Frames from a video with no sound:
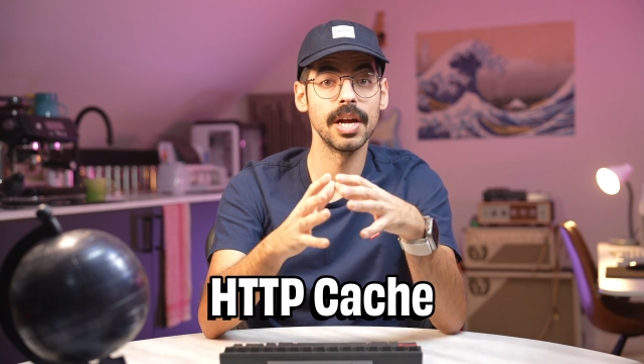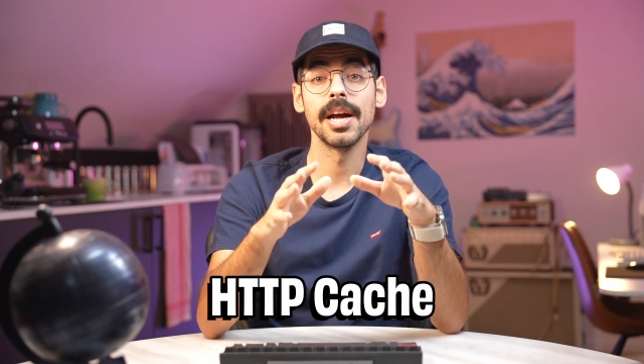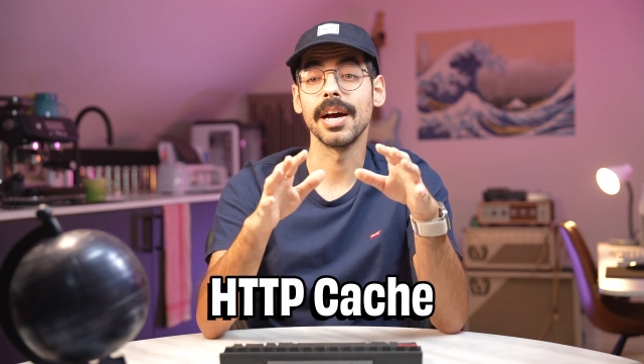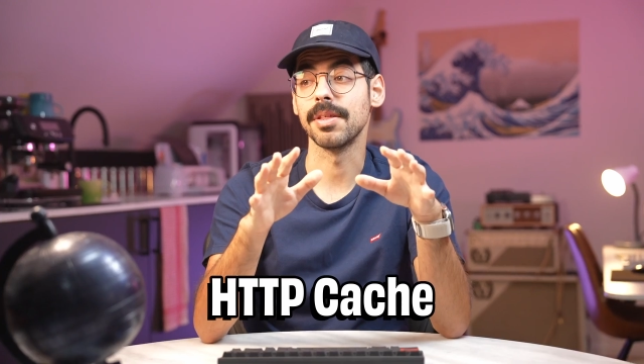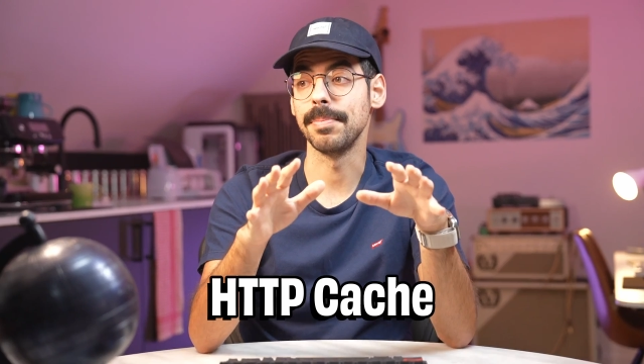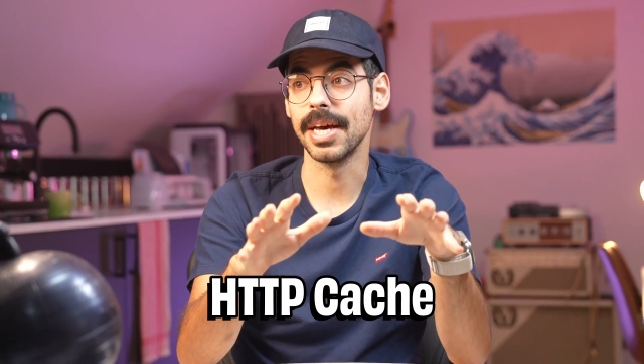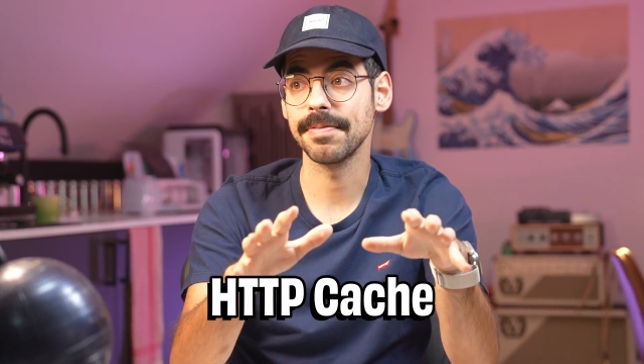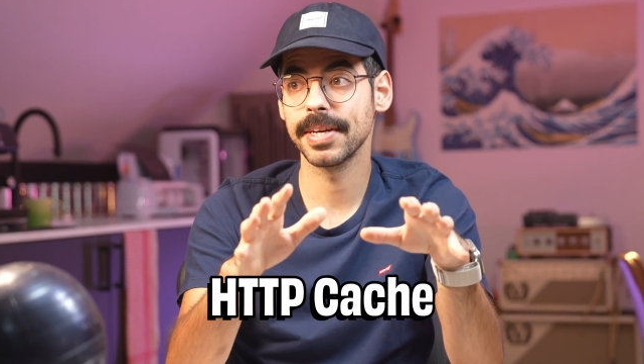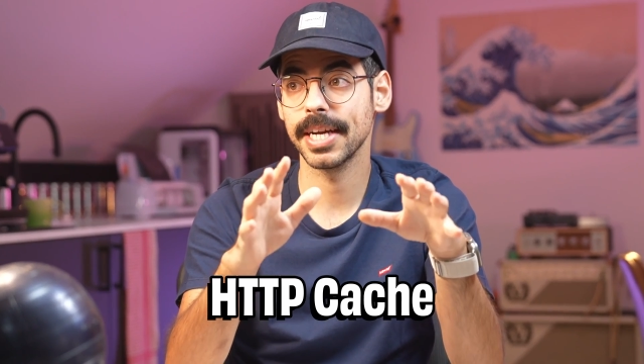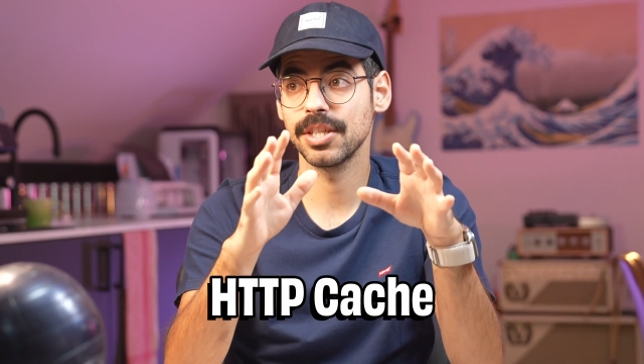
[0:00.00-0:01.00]
and the
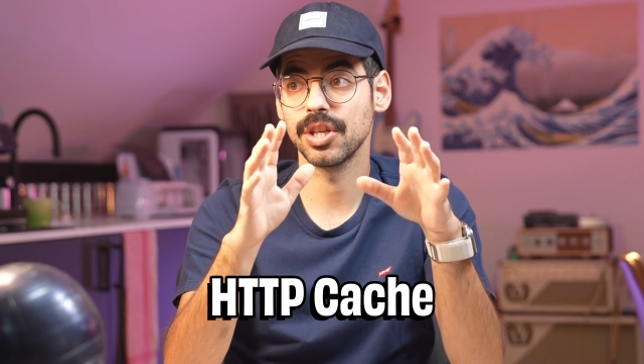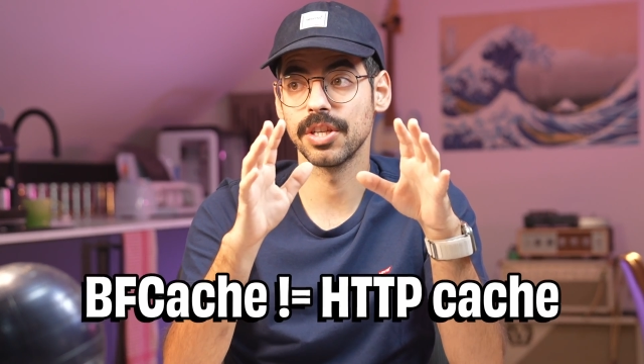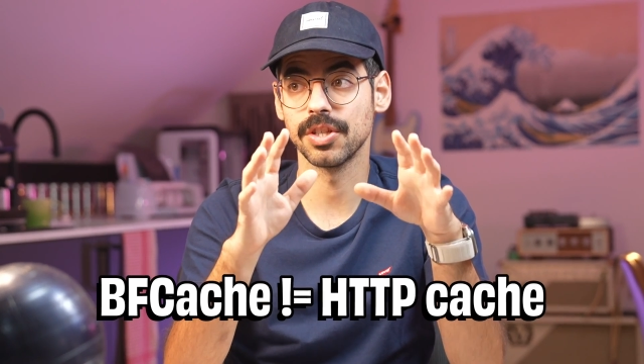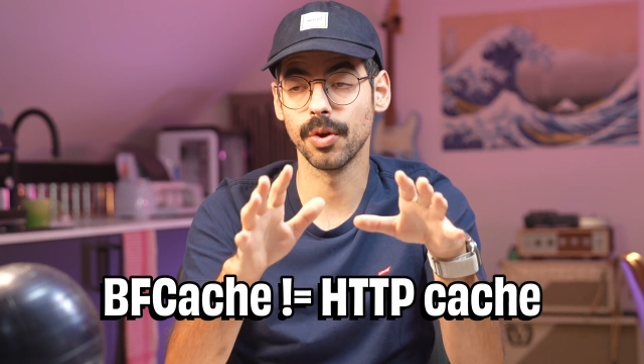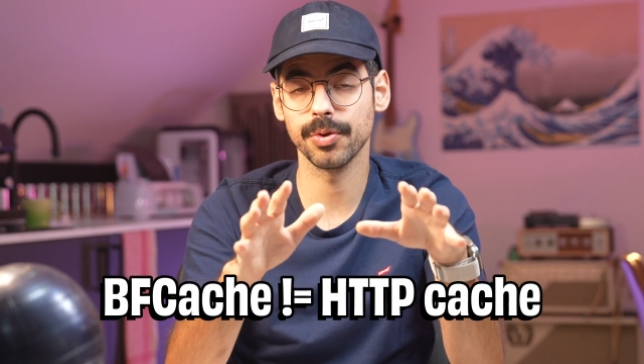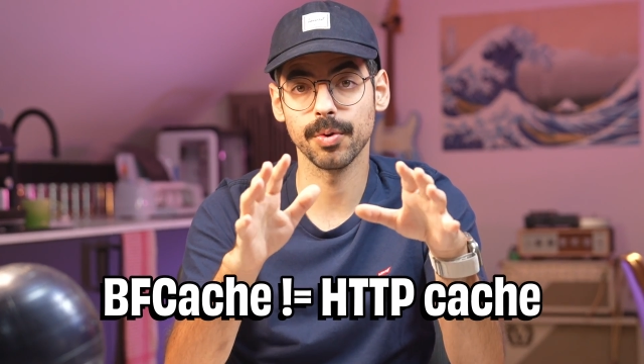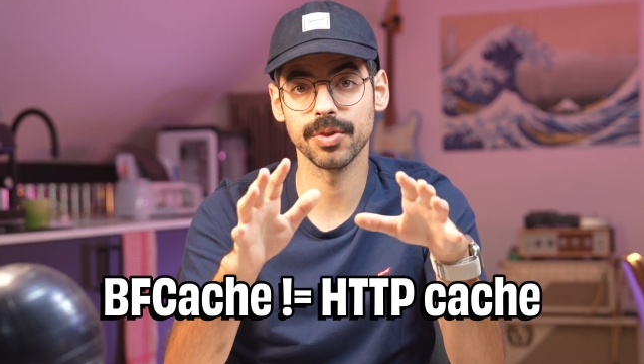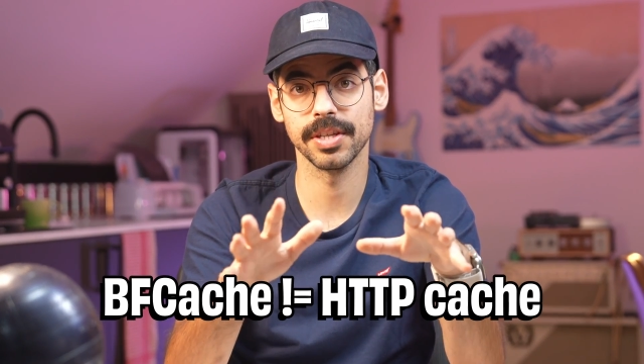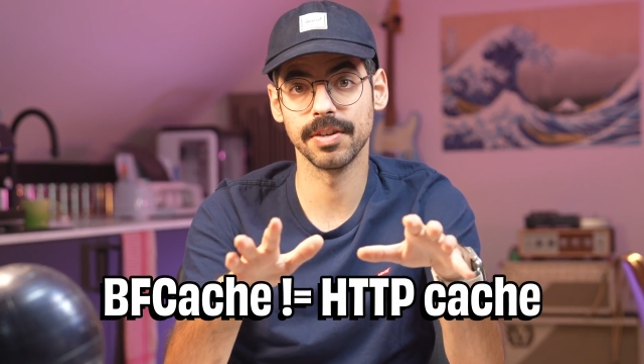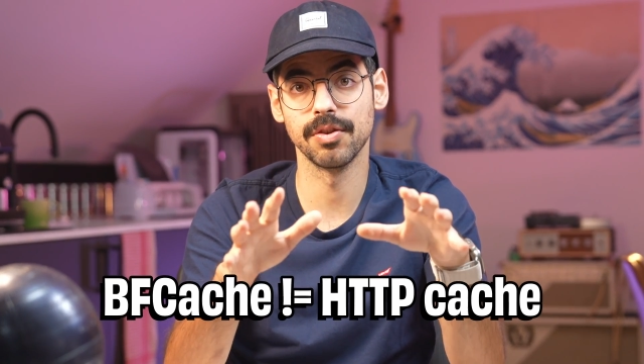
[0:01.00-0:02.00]
BFCache is not
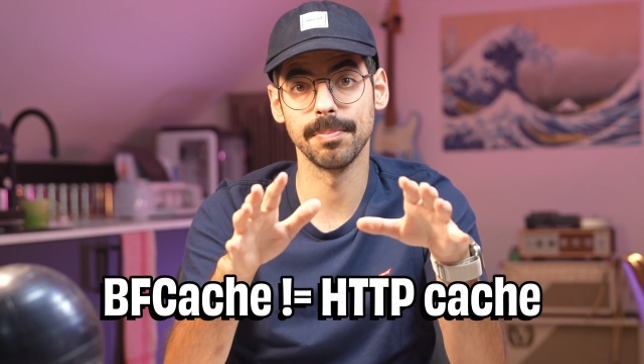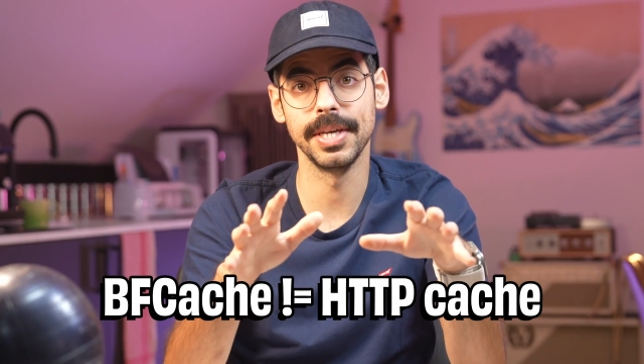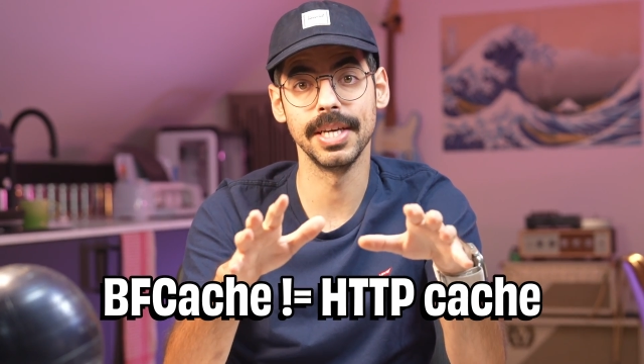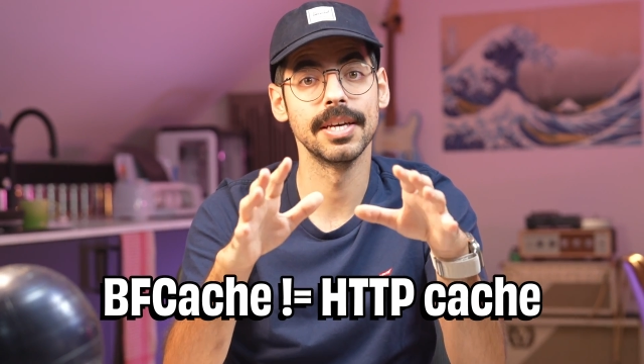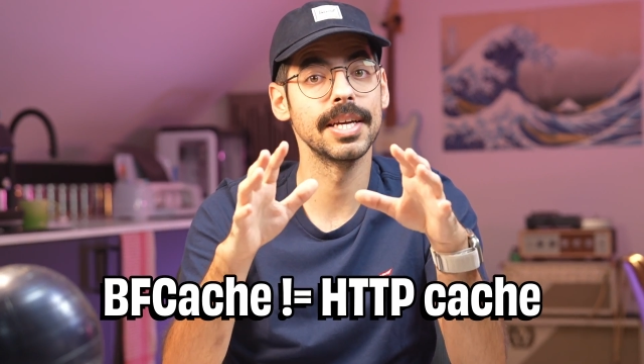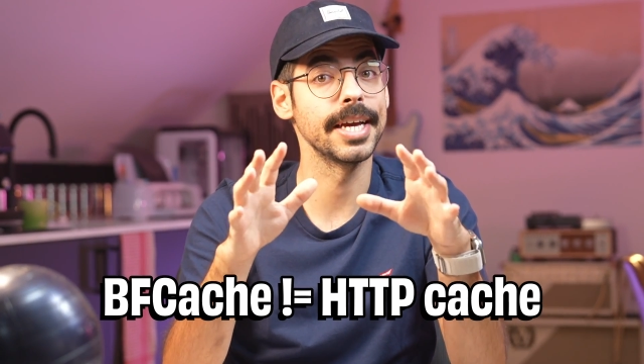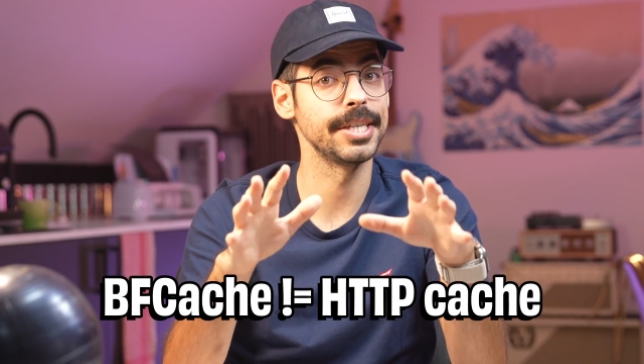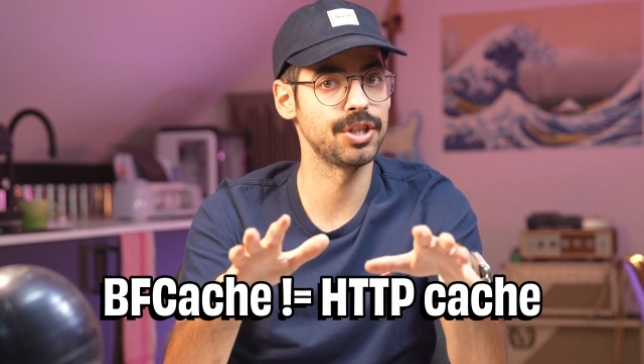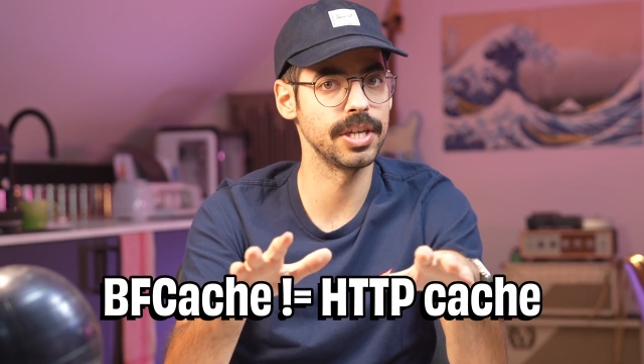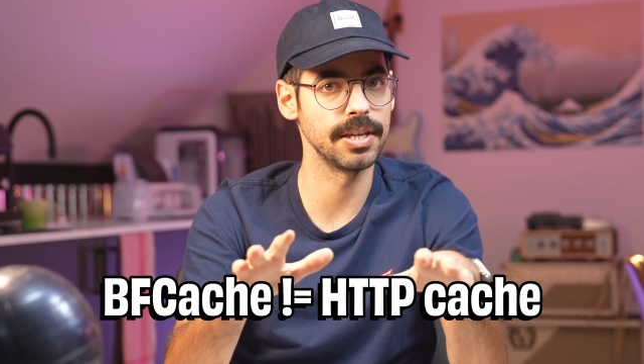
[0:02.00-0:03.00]
considered to be
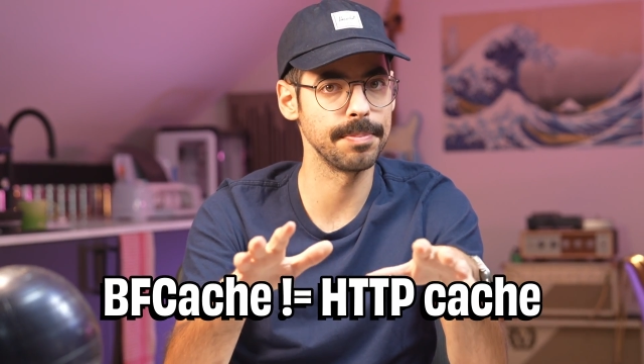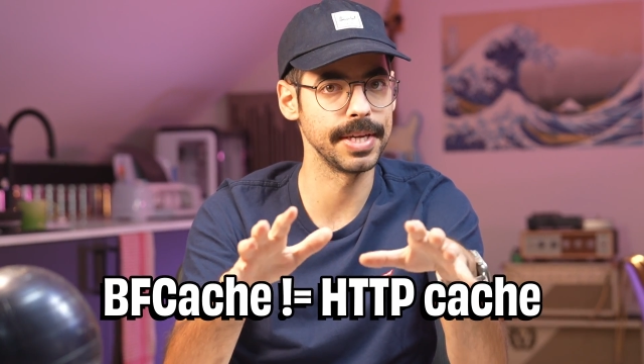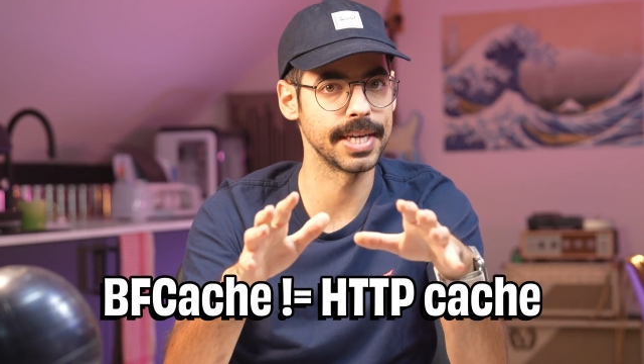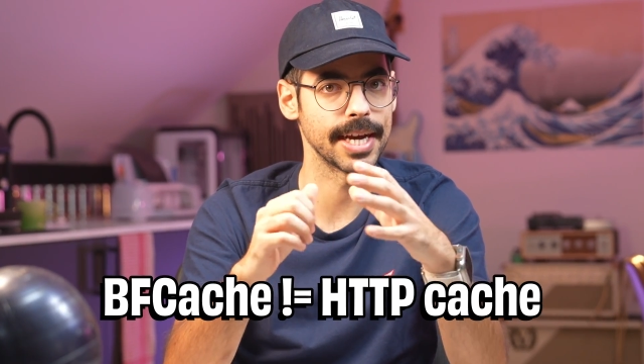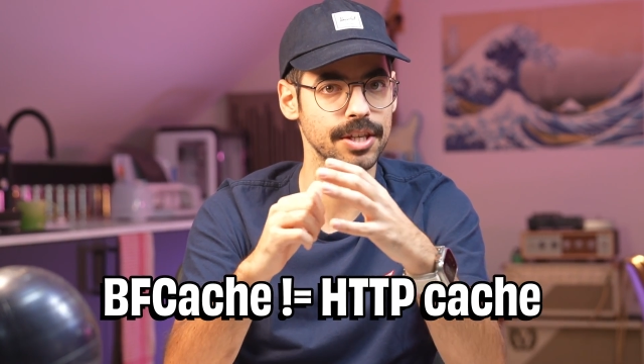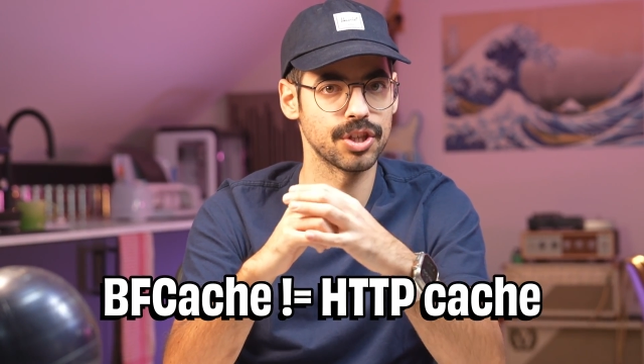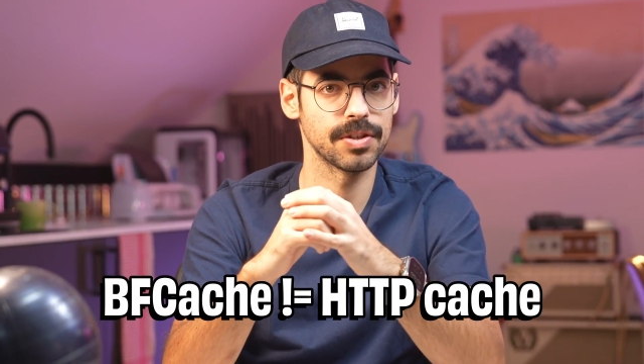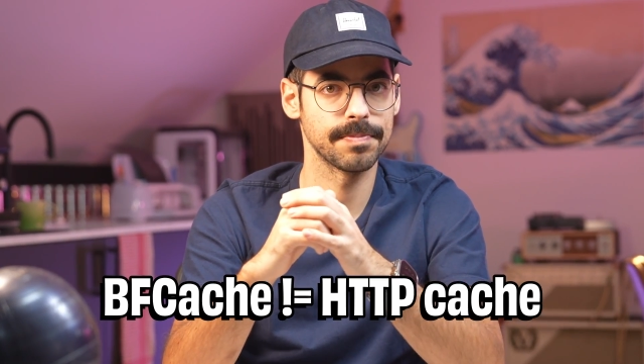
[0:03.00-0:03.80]
HTTP cache.